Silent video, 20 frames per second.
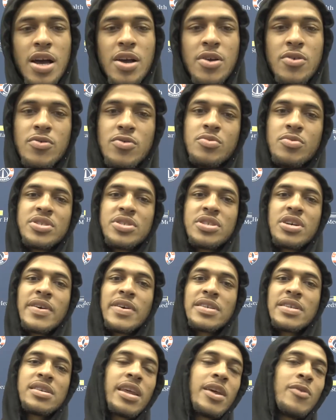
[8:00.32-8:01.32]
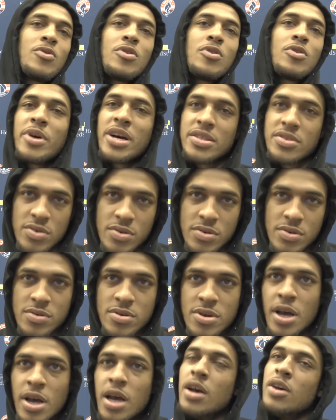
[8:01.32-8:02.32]
room and stuff, I seen they won by two.
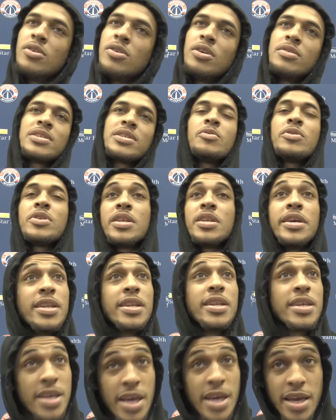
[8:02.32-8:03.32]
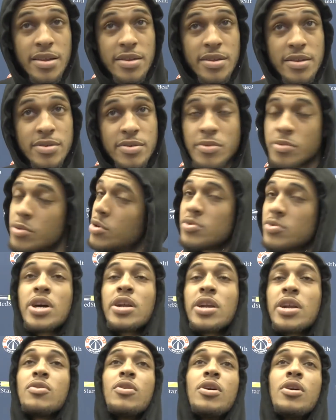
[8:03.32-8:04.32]
I'm saying? We in the Elite Eight. We'll try
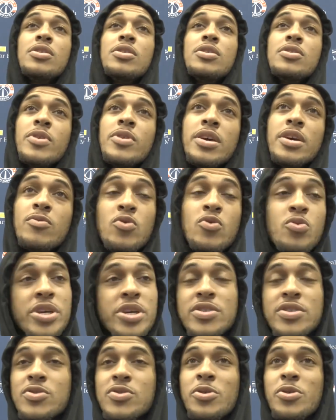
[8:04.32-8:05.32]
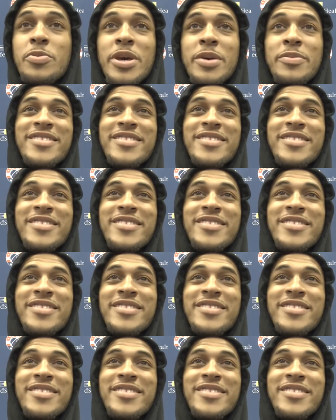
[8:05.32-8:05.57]
to go all the way. We'll pick sweet, baby.